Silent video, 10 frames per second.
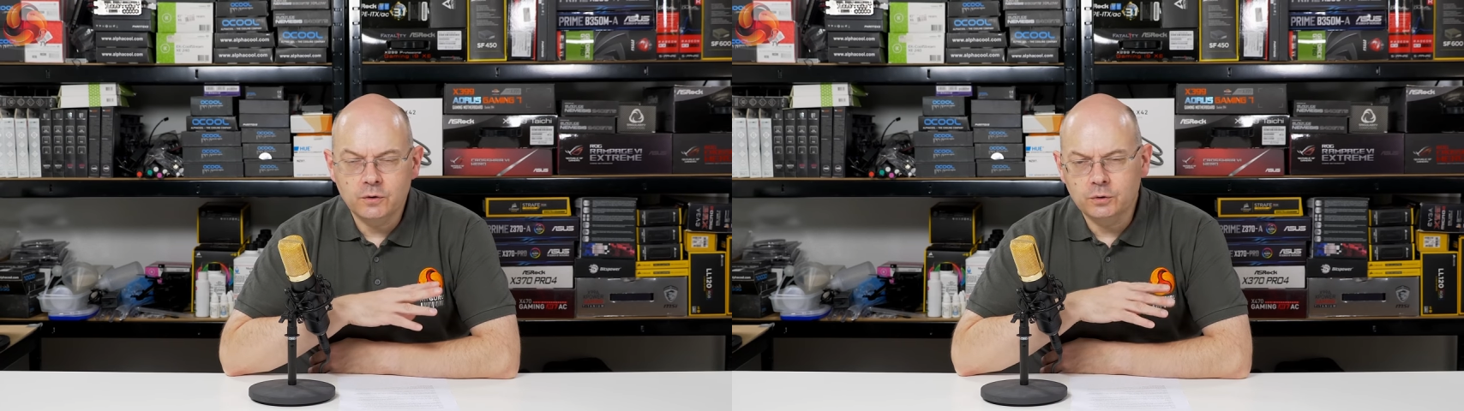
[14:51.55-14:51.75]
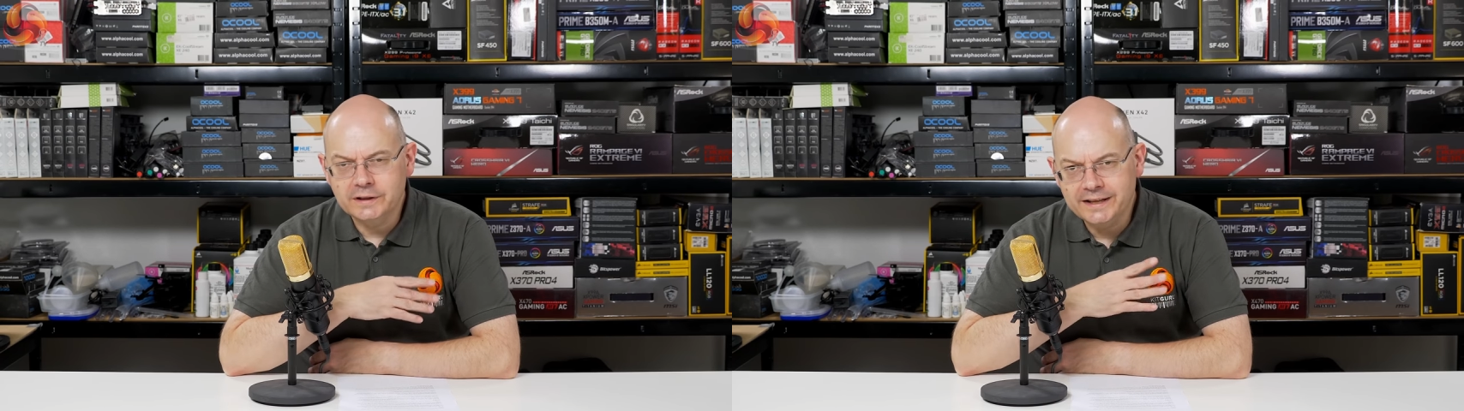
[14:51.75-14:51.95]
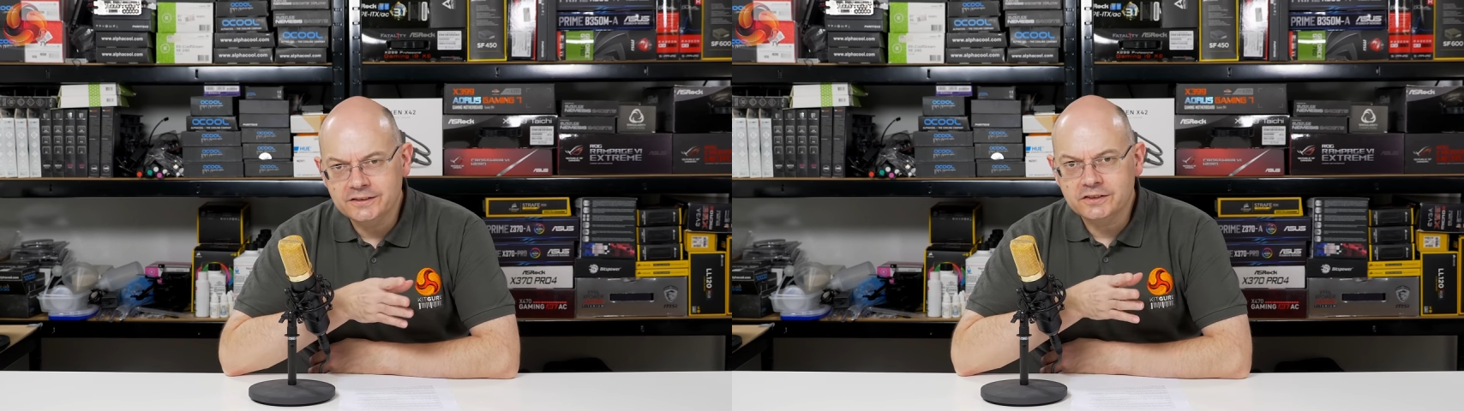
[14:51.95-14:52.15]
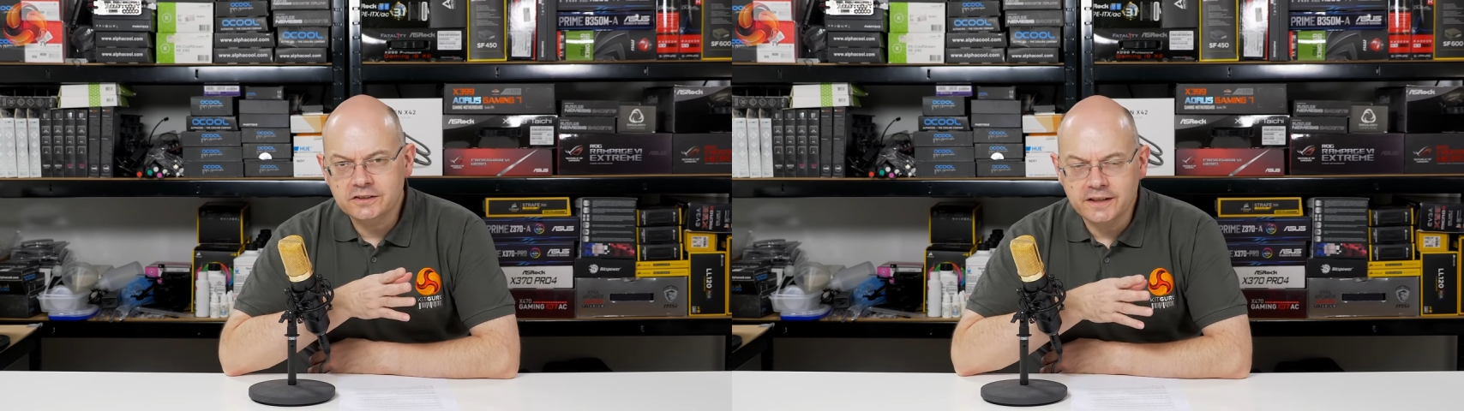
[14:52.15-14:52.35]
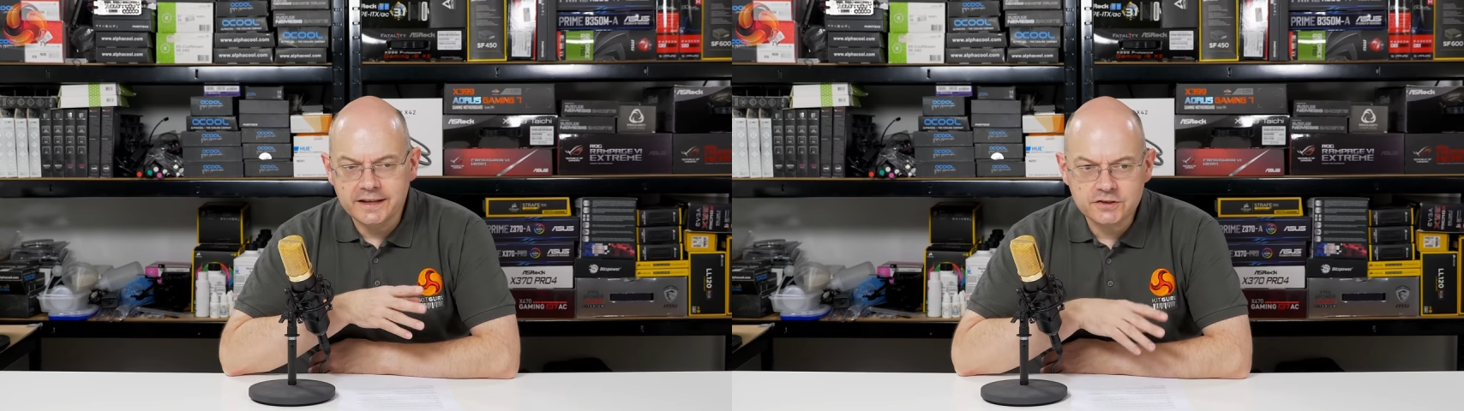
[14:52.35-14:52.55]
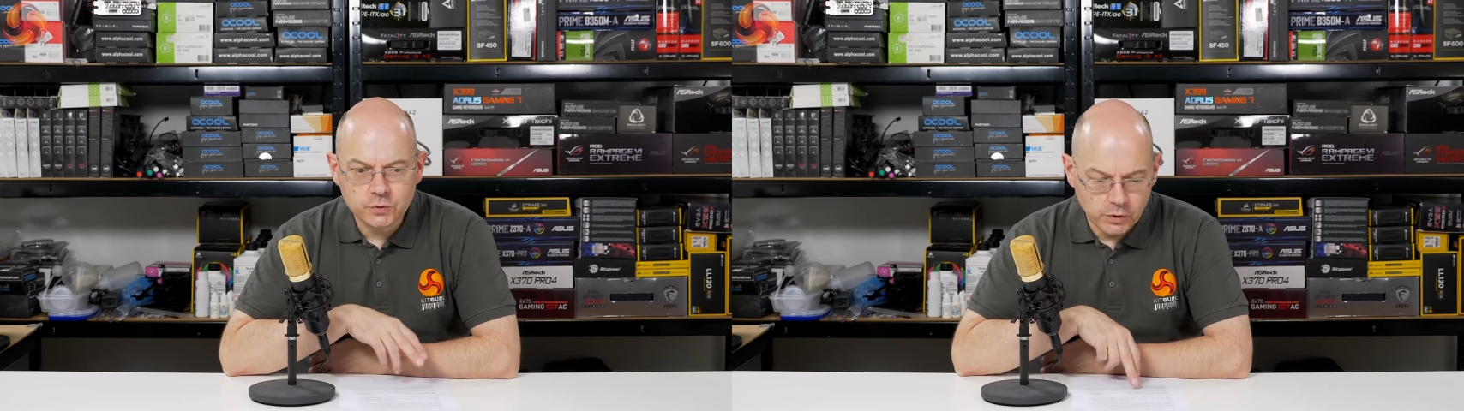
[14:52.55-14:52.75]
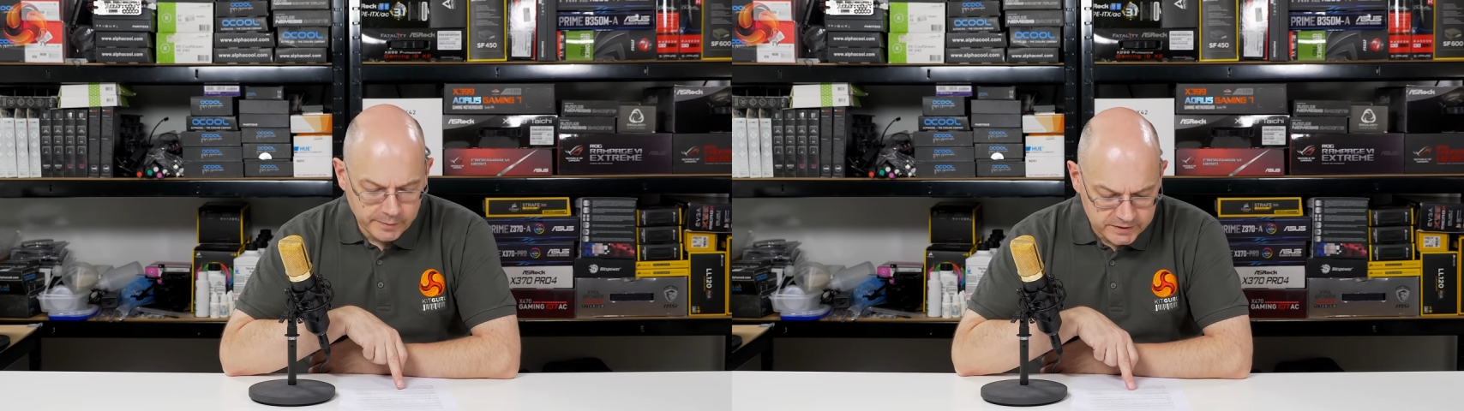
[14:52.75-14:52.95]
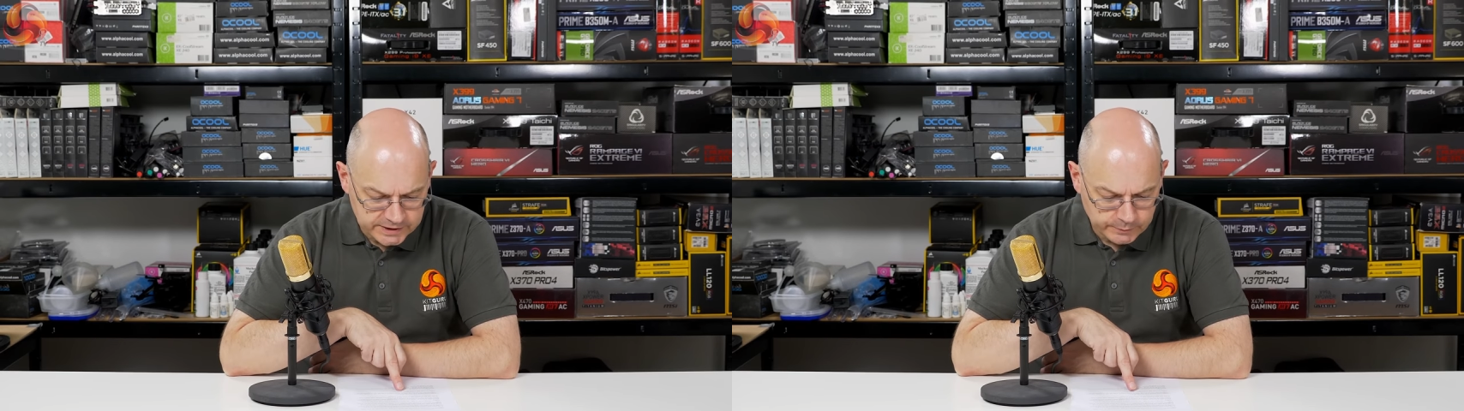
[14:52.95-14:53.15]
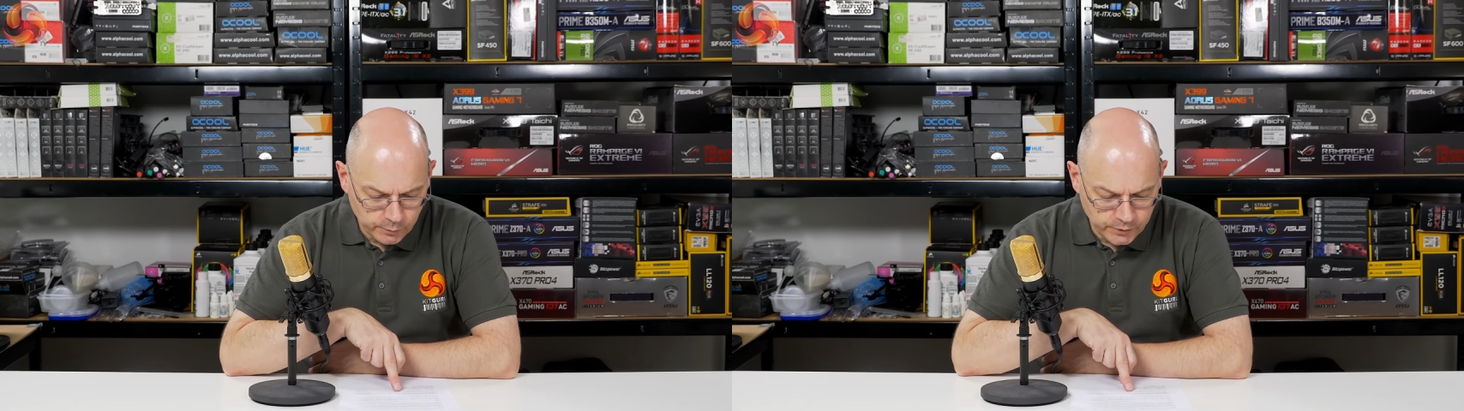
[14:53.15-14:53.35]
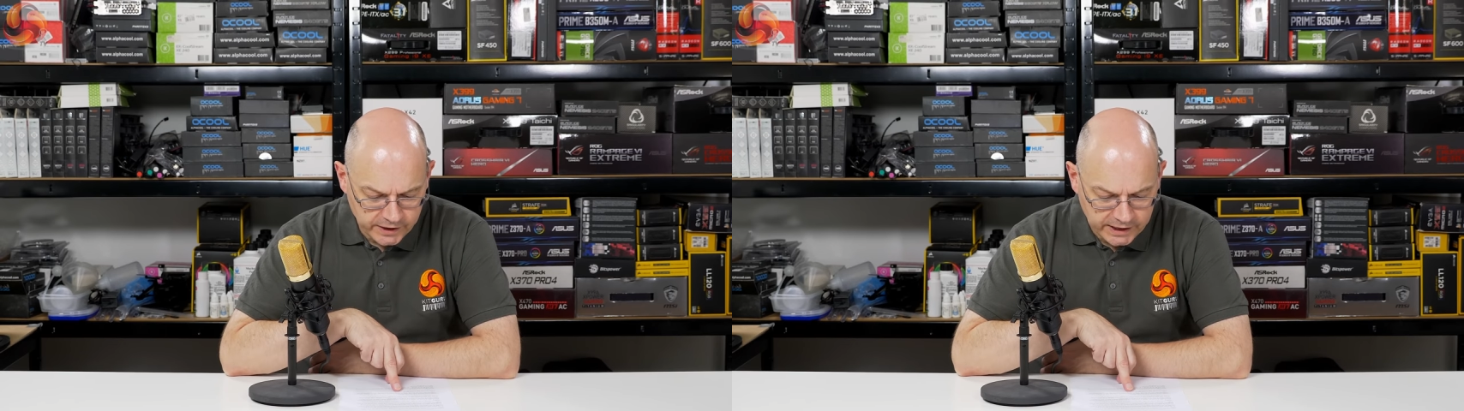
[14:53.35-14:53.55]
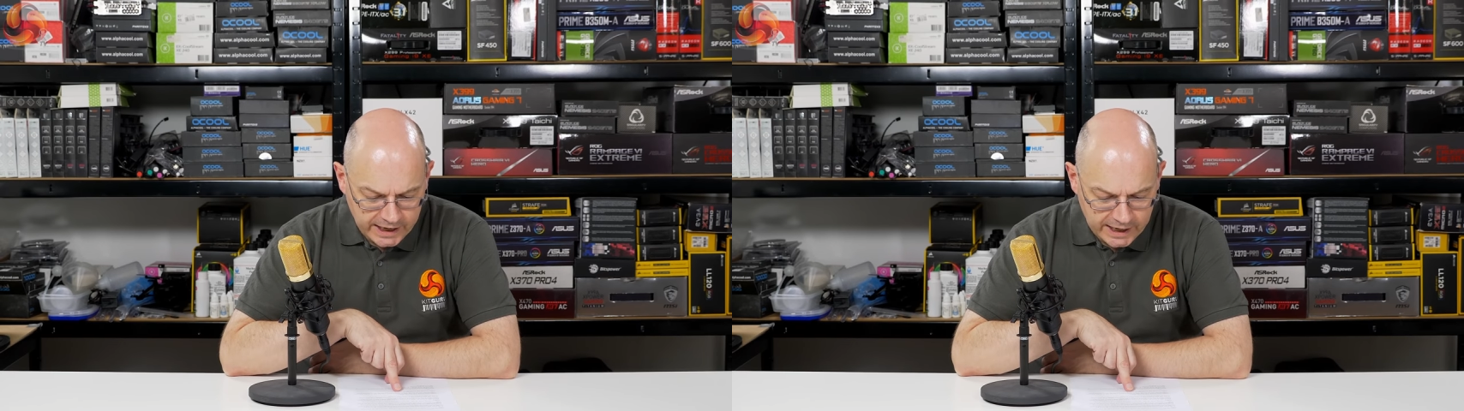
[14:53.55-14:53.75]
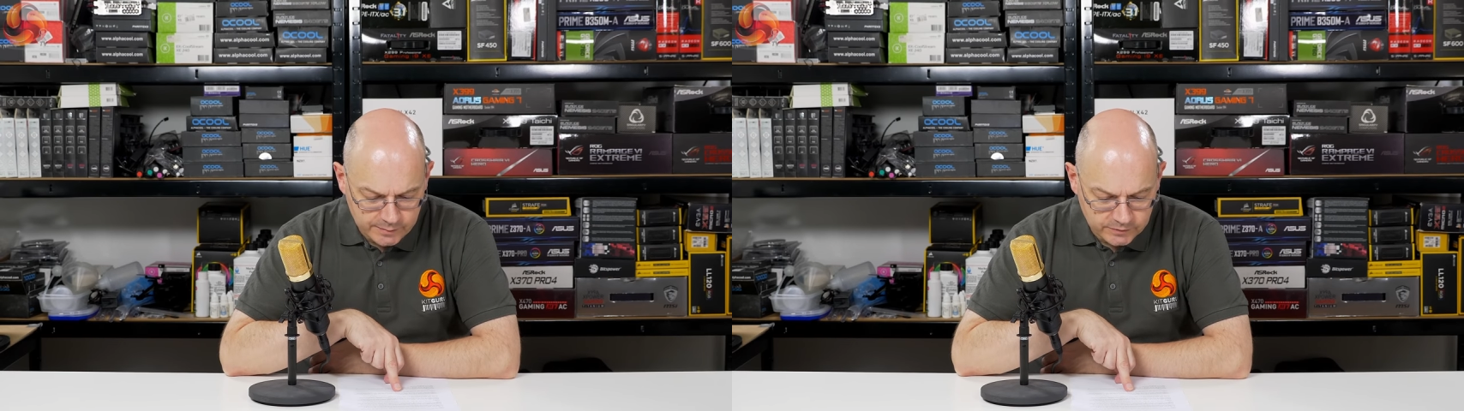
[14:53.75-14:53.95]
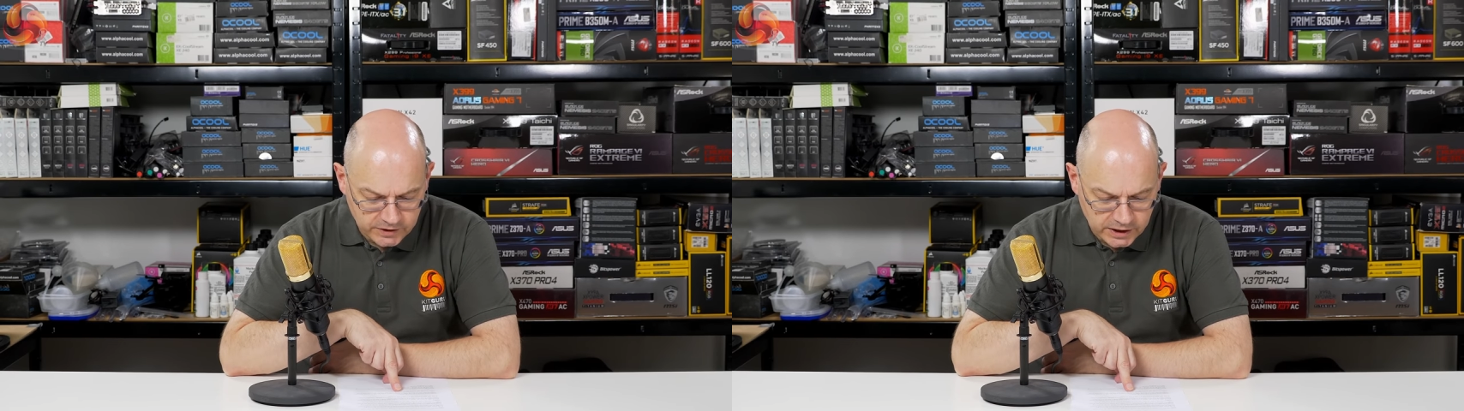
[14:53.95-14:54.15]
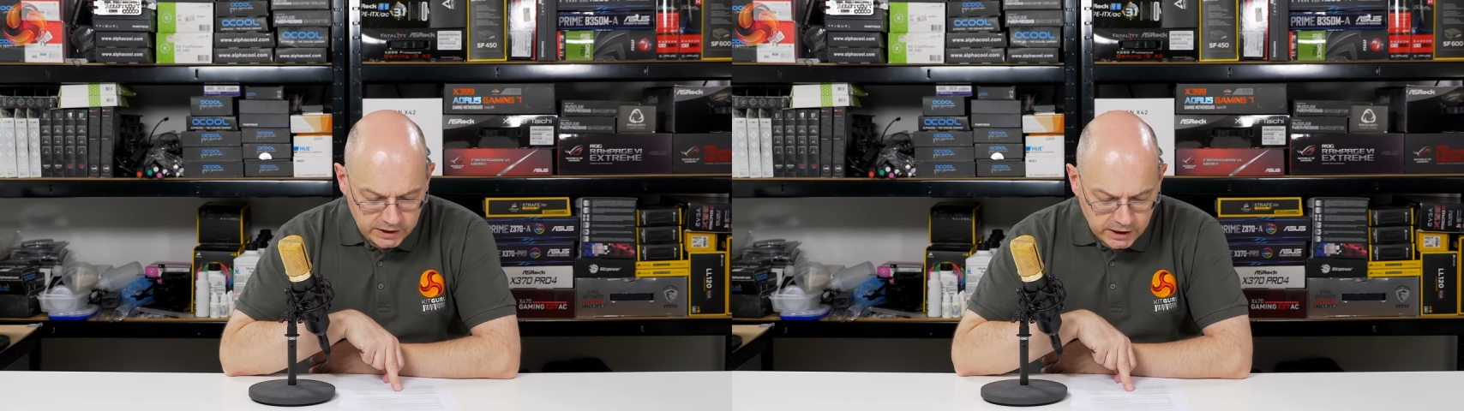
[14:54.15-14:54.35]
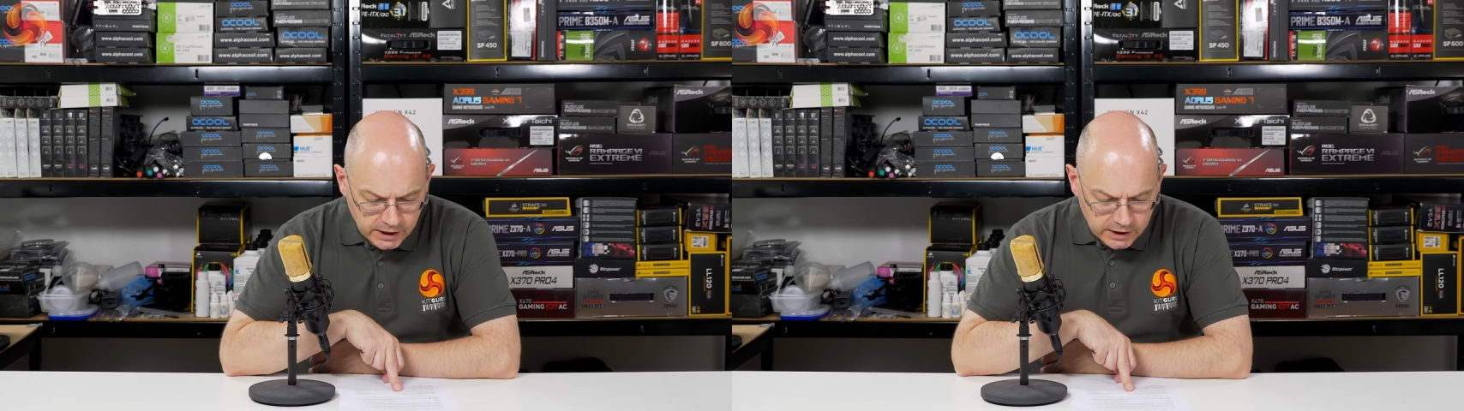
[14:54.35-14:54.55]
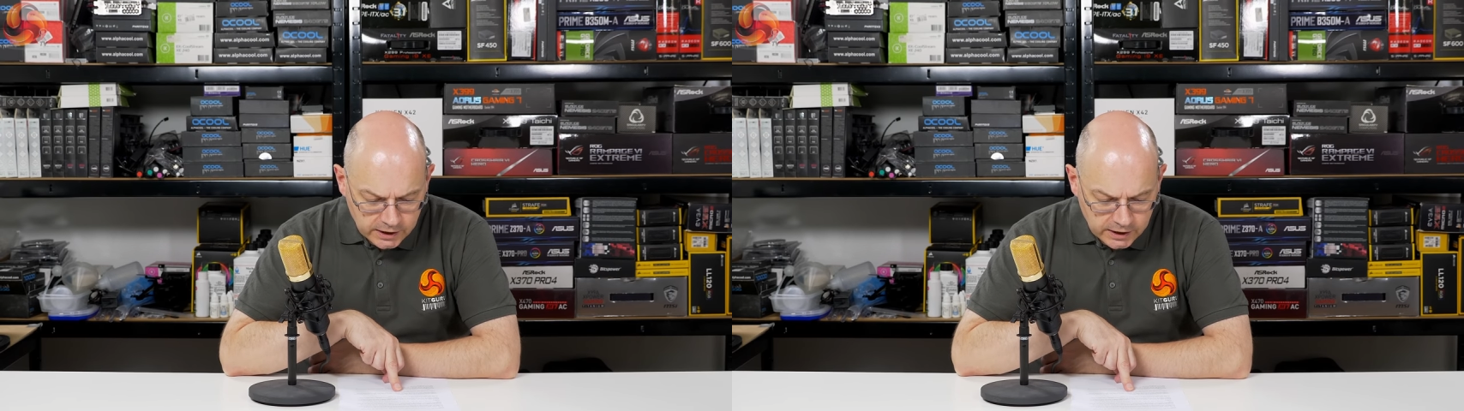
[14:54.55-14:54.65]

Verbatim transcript: or led to that story, by someone within A M D,